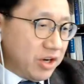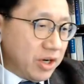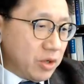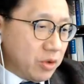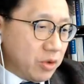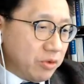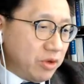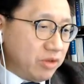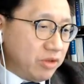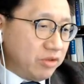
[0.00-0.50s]

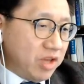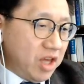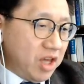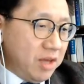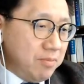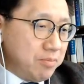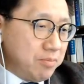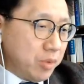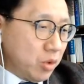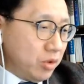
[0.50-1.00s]
Korea's
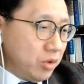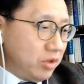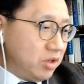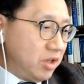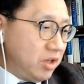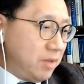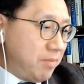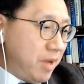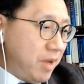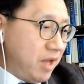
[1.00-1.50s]
import
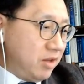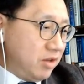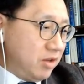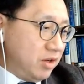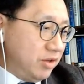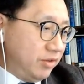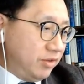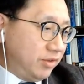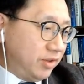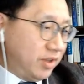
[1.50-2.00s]

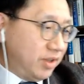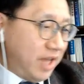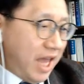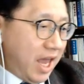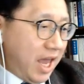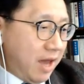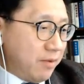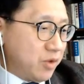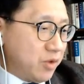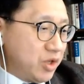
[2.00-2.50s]
dependence
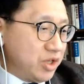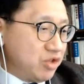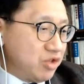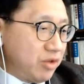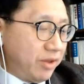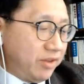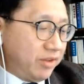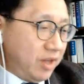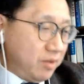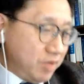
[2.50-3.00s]

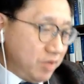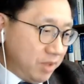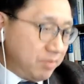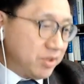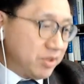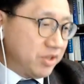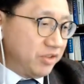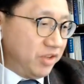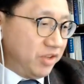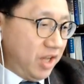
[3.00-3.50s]
averages
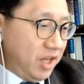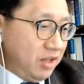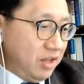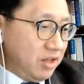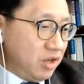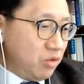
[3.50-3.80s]
70%,